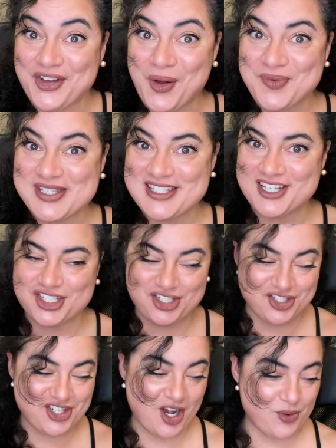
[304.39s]
the comment section,
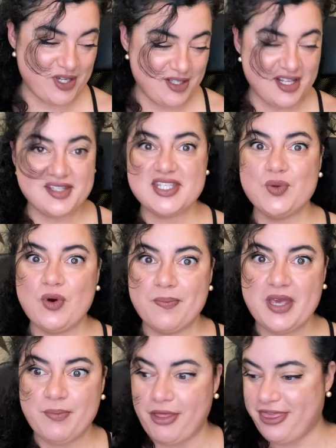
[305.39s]
shall we? Let's see what
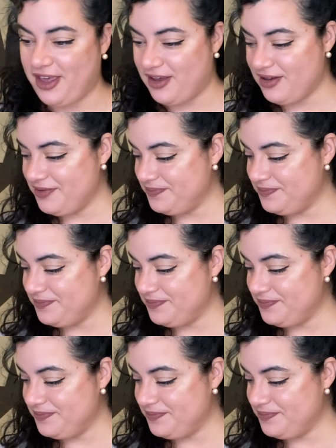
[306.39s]
people think.